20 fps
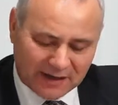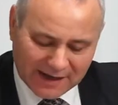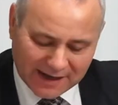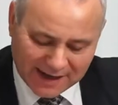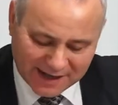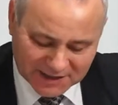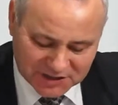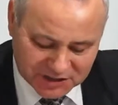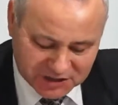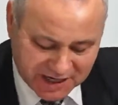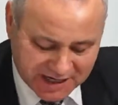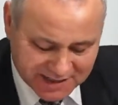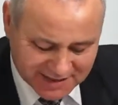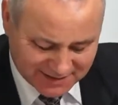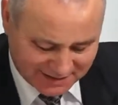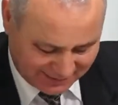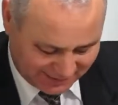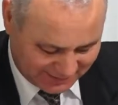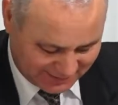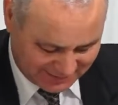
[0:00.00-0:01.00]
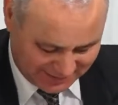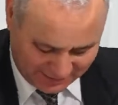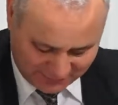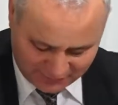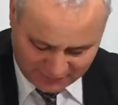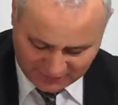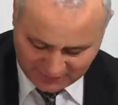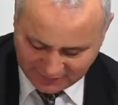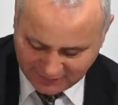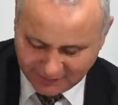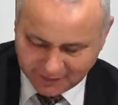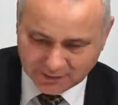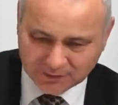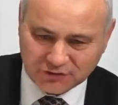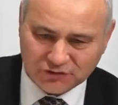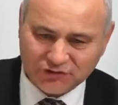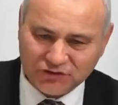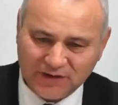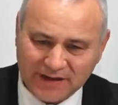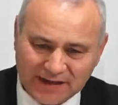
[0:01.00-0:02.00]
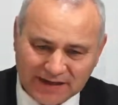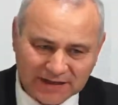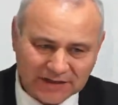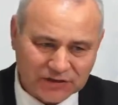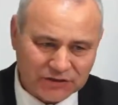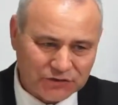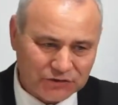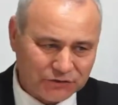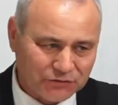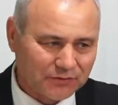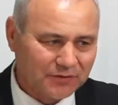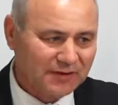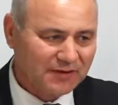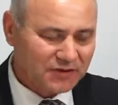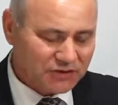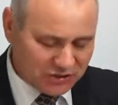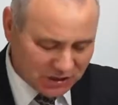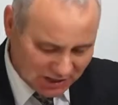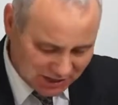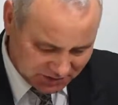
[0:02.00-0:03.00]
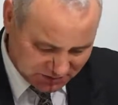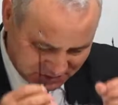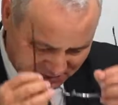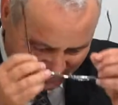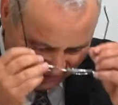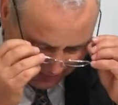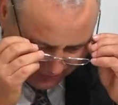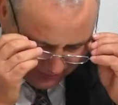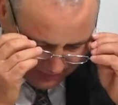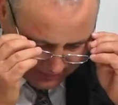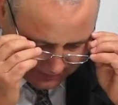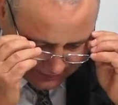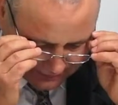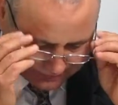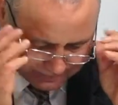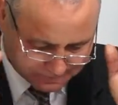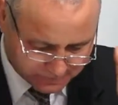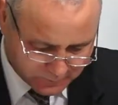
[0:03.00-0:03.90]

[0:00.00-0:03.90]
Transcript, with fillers: adjusting something or trying to change something.